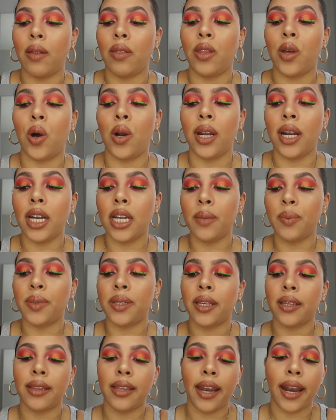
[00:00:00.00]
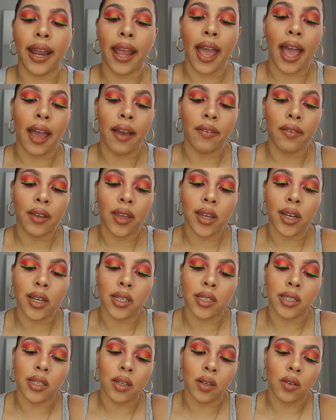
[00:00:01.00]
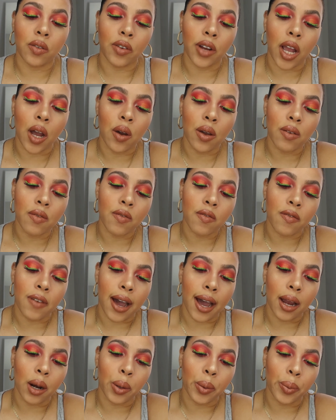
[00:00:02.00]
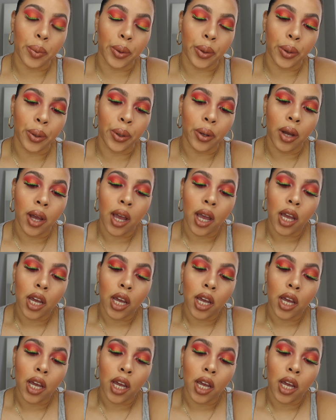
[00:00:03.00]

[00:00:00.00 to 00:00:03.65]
The only lipstick that I have here is the L'Oreal Infallible